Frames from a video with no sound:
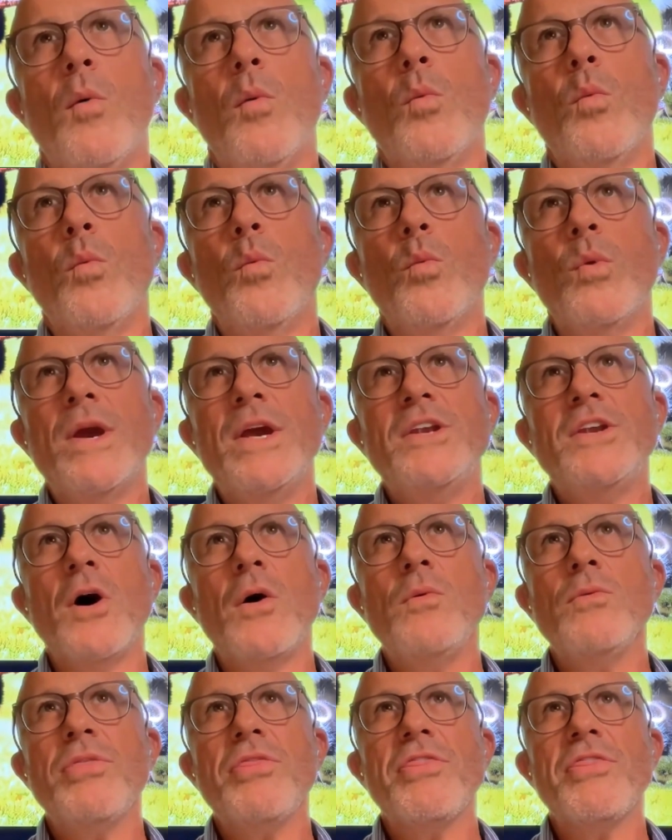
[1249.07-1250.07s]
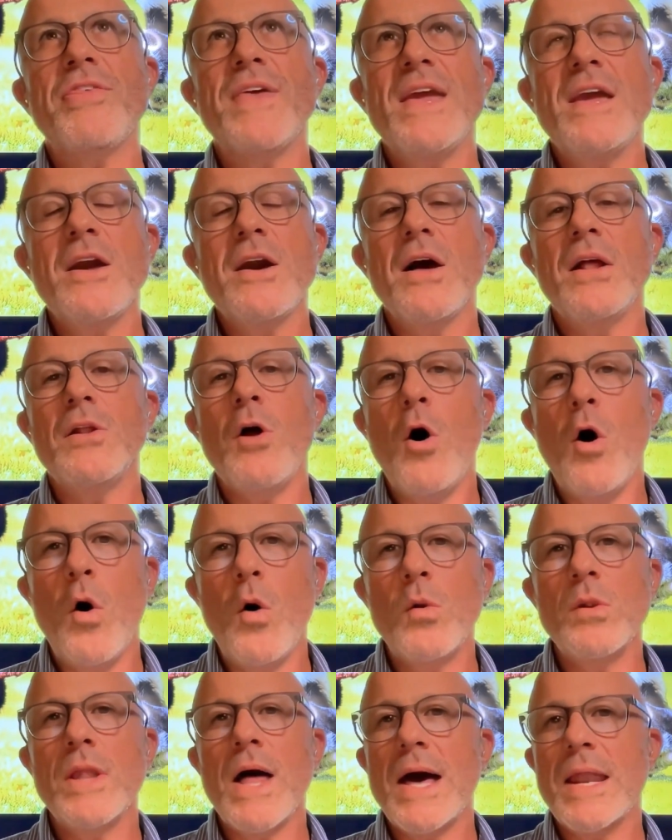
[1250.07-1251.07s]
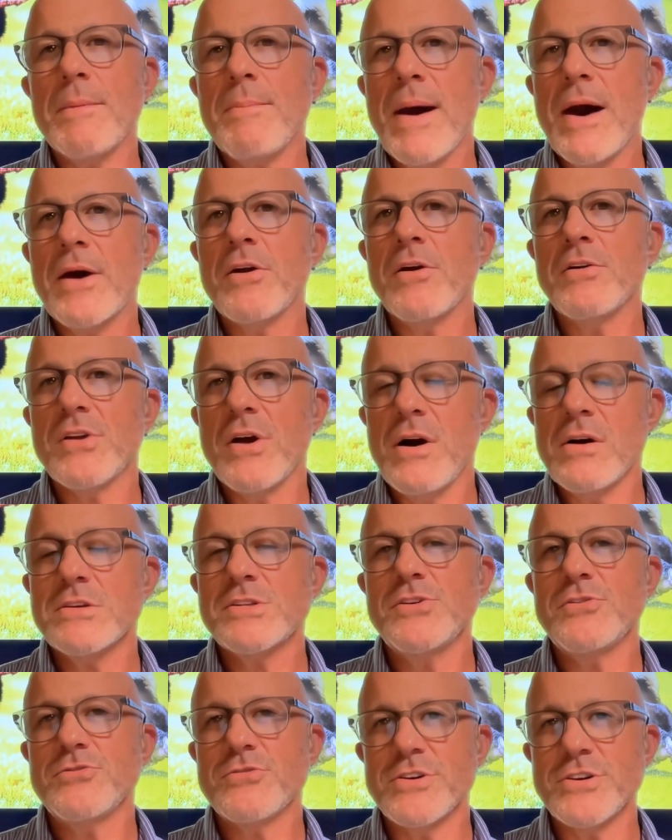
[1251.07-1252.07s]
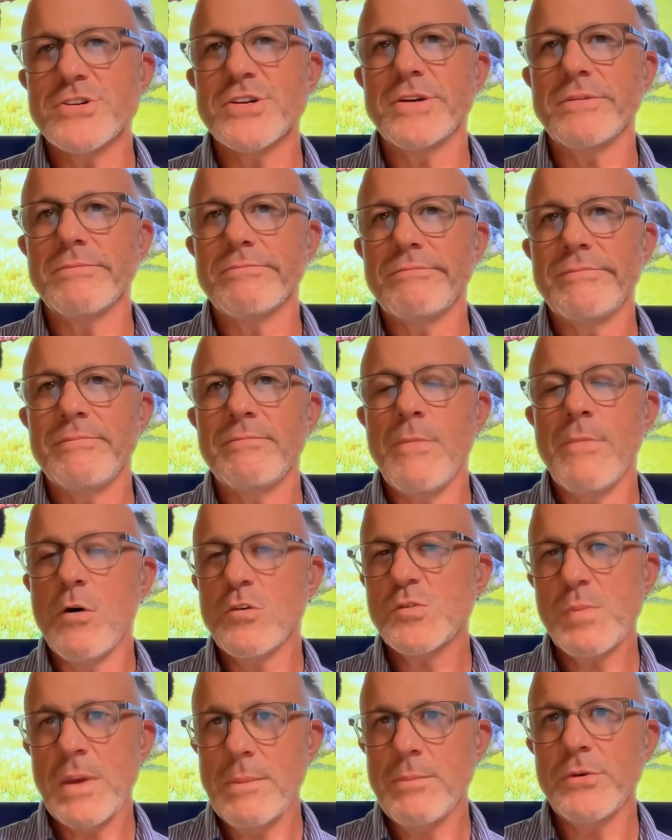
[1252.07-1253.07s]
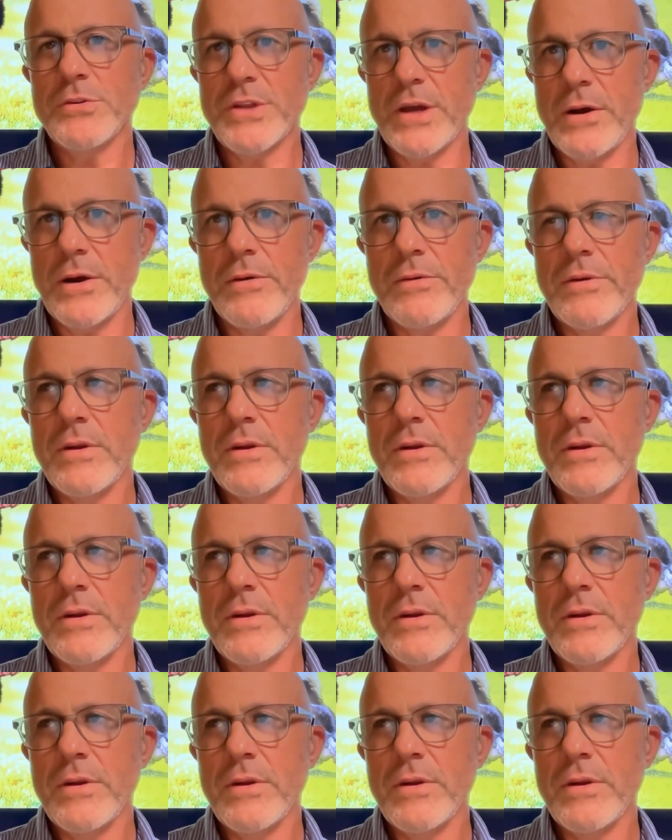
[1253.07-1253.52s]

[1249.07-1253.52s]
We don't think a whole lot about our dog's nutrition. Most people don't.